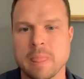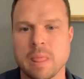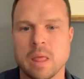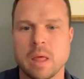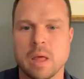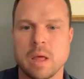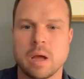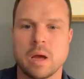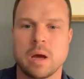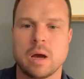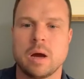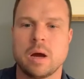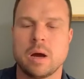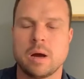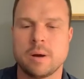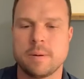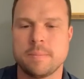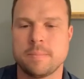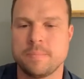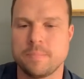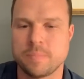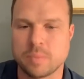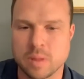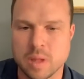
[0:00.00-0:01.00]

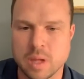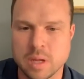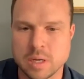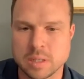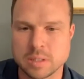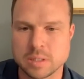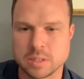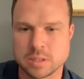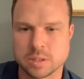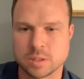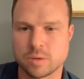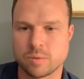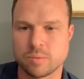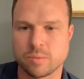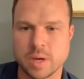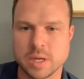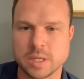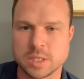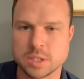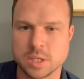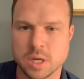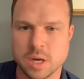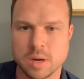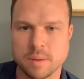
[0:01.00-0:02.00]
um, and it does a great
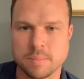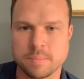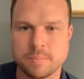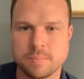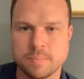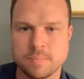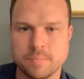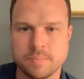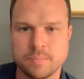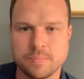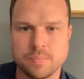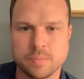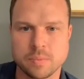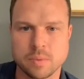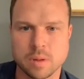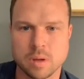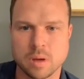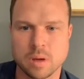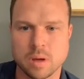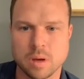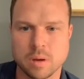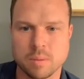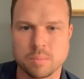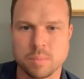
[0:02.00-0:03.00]
job.
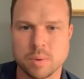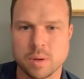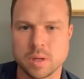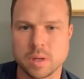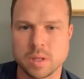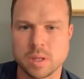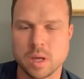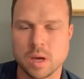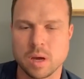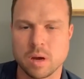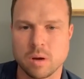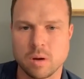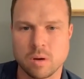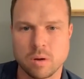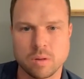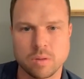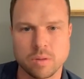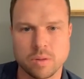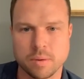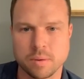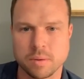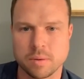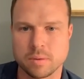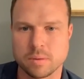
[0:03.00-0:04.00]
Uh, but yeah, all
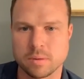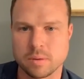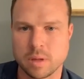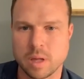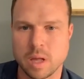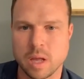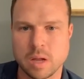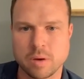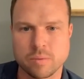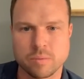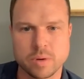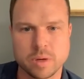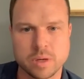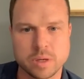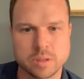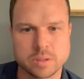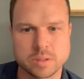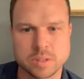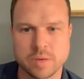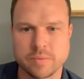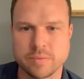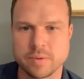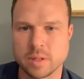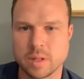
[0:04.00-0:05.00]
the handrails,
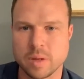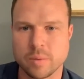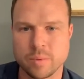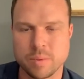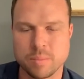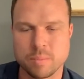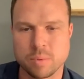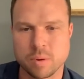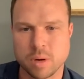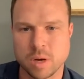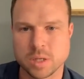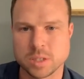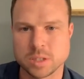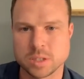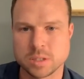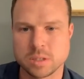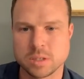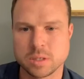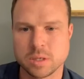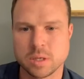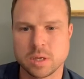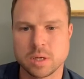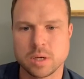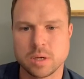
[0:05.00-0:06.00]
everything that we brushed,
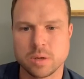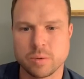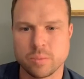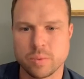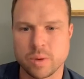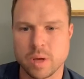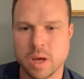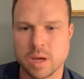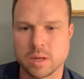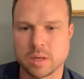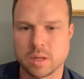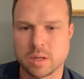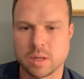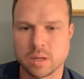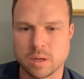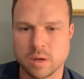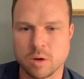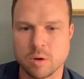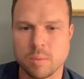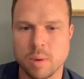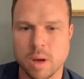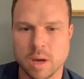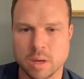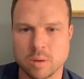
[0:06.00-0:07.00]
we had to go
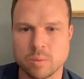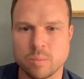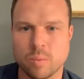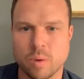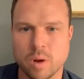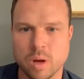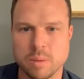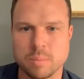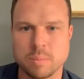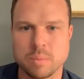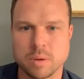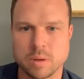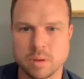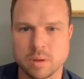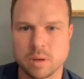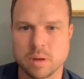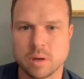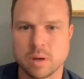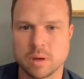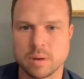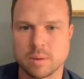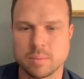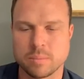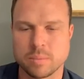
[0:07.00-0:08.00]
back and wipe,
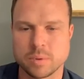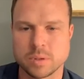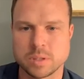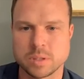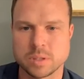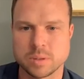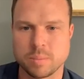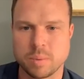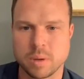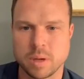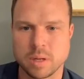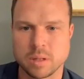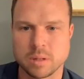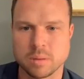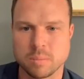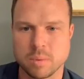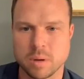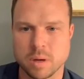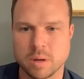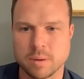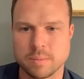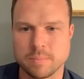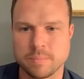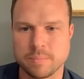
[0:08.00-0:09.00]
um, which is a pain in the
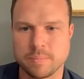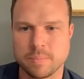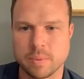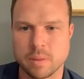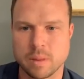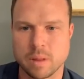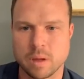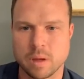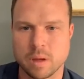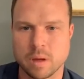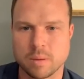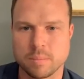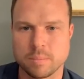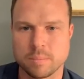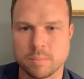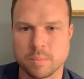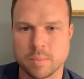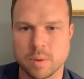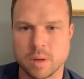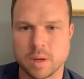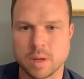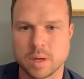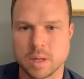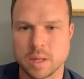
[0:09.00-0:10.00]
butt. Um,
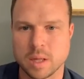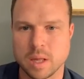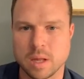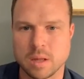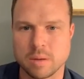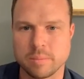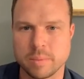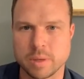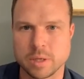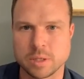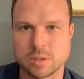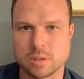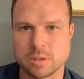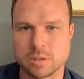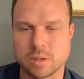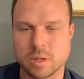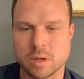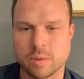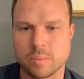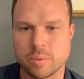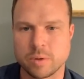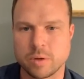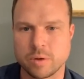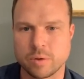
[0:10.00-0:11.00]
and again, make sure that
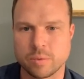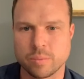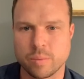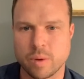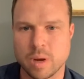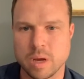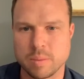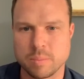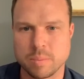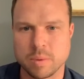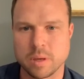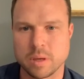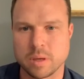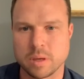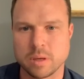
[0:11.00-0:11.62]
when you're wiping,